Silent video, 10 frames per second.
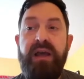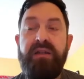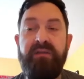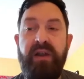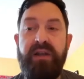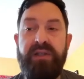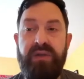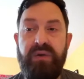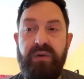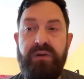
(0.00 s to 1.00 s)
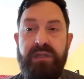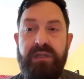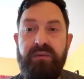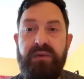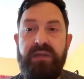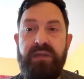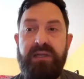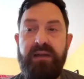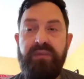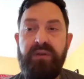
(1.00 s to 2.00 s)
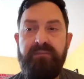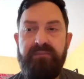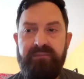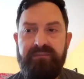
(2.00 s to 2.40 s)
the various tours that we do at the temple.